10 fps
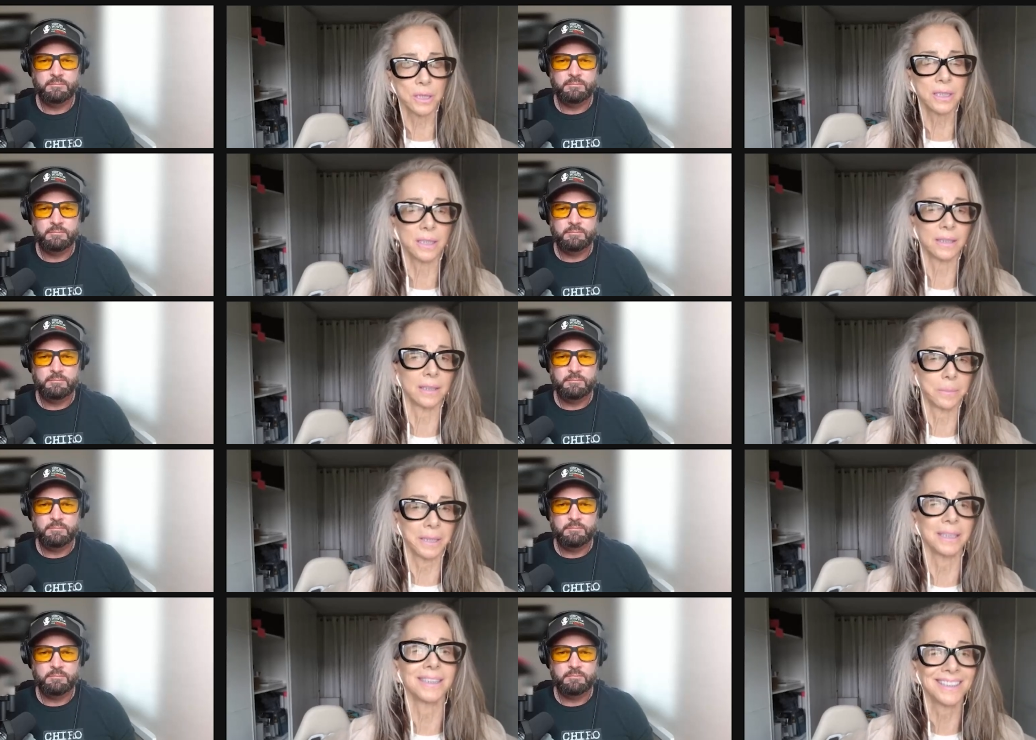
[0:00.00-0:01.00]
Speaker 1: detail in a
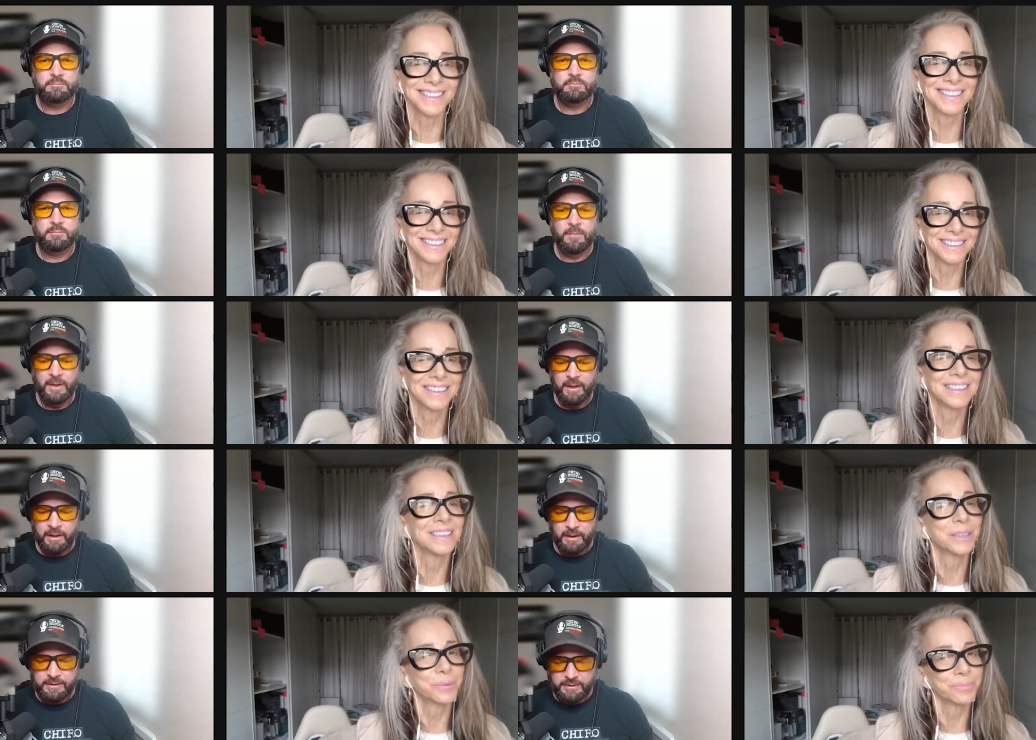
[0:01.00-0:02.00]
minute.
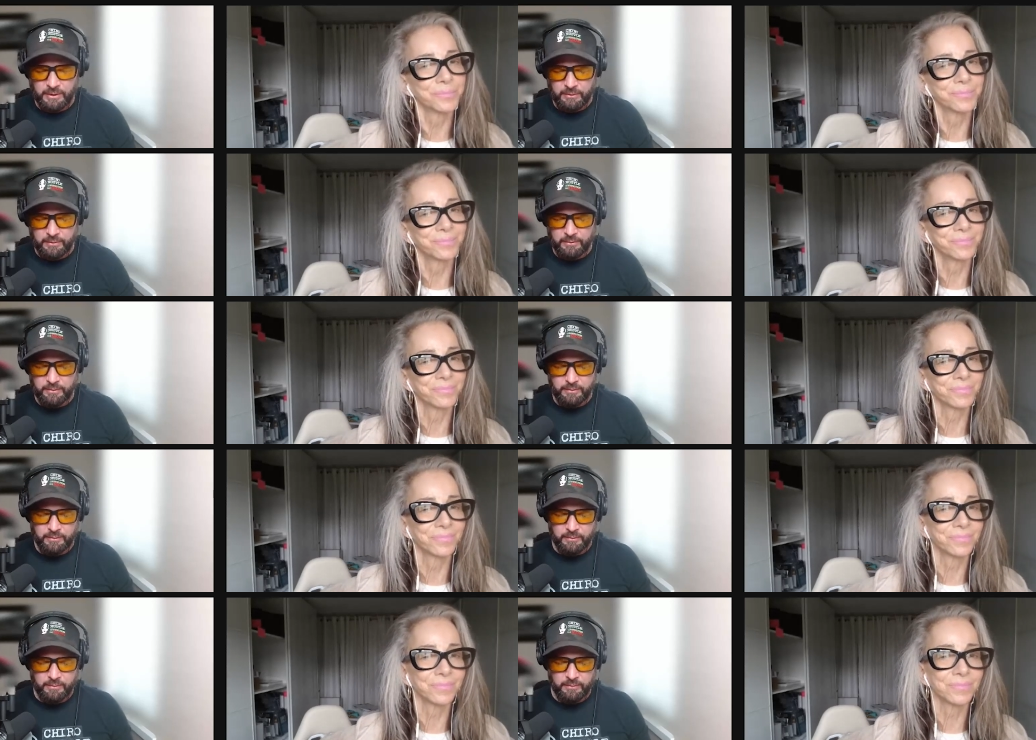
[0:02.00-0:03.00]
Speaker 2: So,
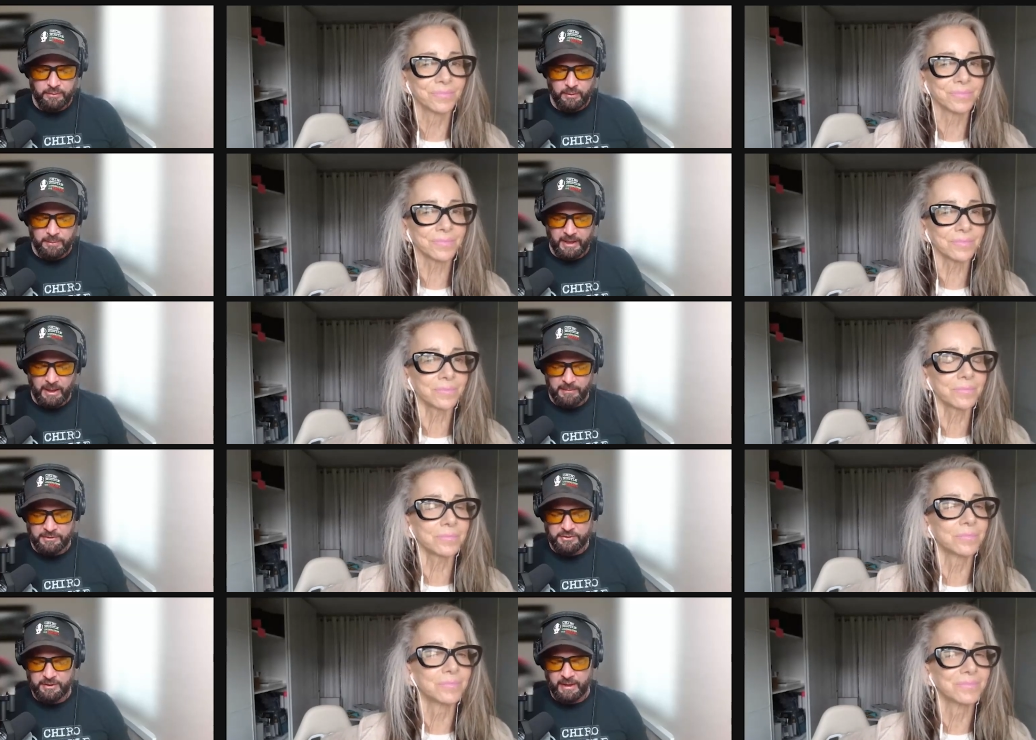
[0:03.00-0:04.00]
you became
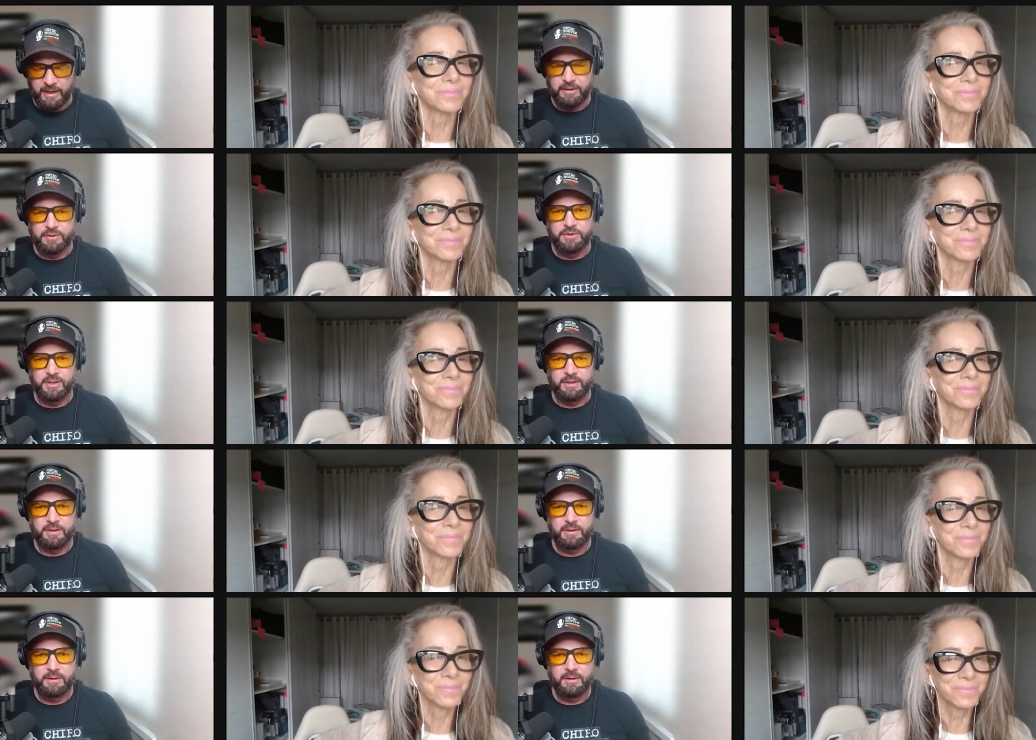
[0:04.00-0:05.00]
interested in algae,
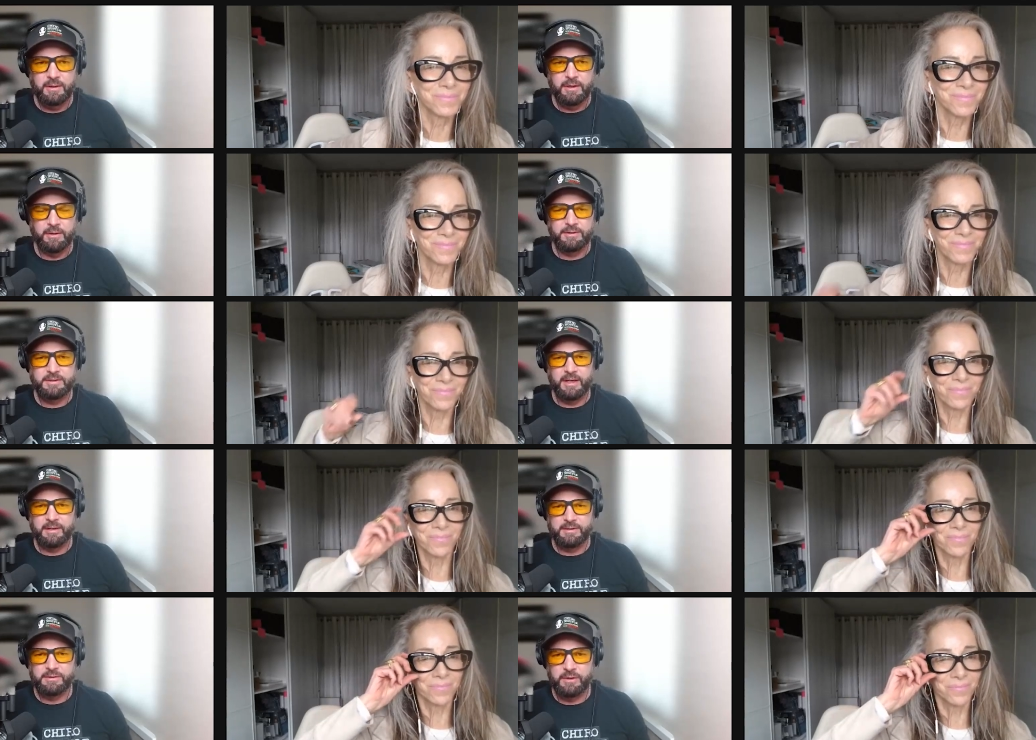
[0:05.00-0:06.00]
and you decided
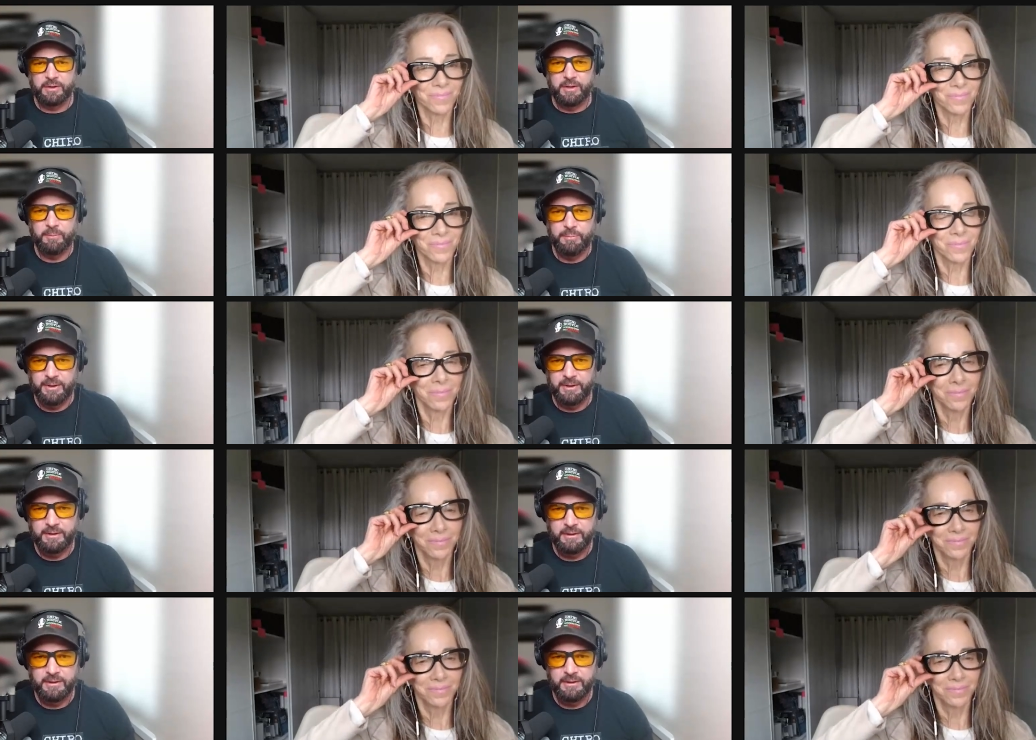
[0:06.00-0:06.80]
to start a company.